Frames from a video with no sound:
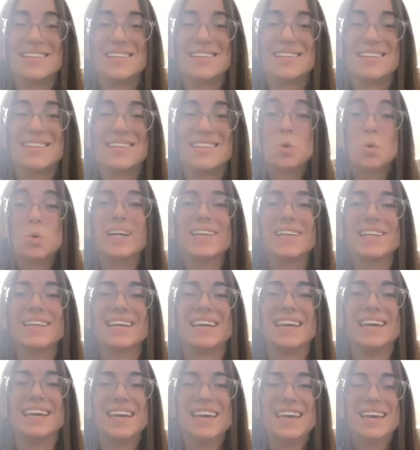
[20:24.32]
so
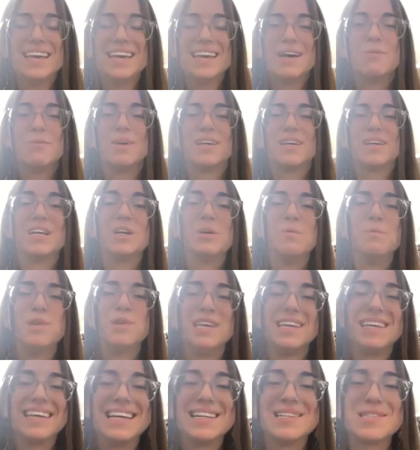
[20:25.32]
quickly we can
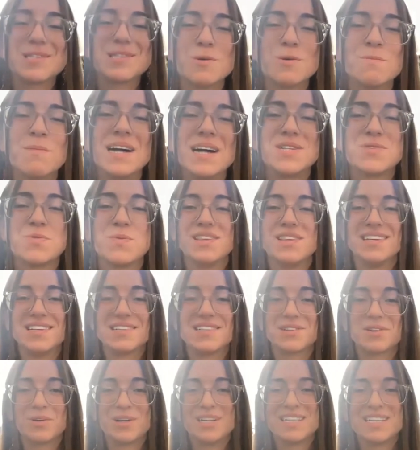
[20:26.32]
communicate so much with
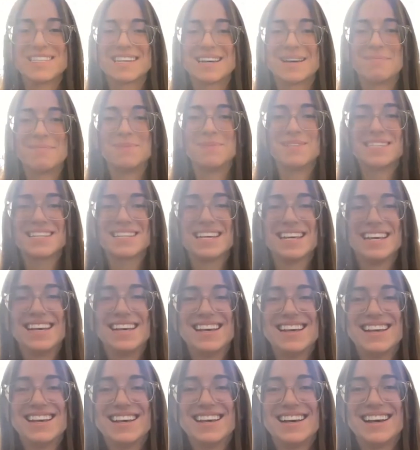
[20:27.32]
these concepts.
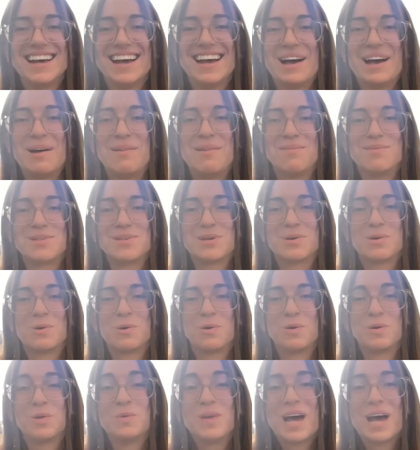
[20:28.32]
So
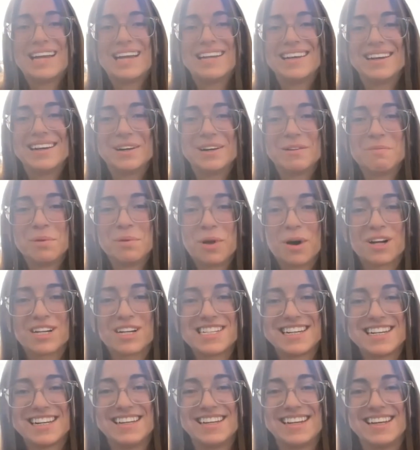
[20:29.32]
uniting on
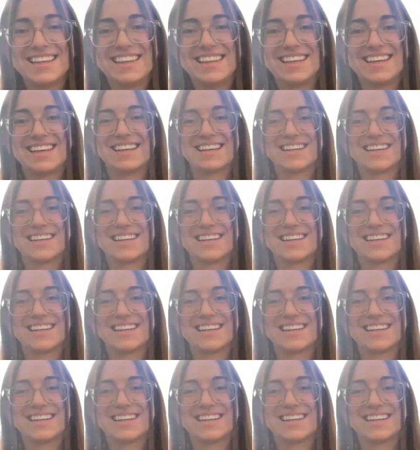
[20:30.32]
blockchain, I think,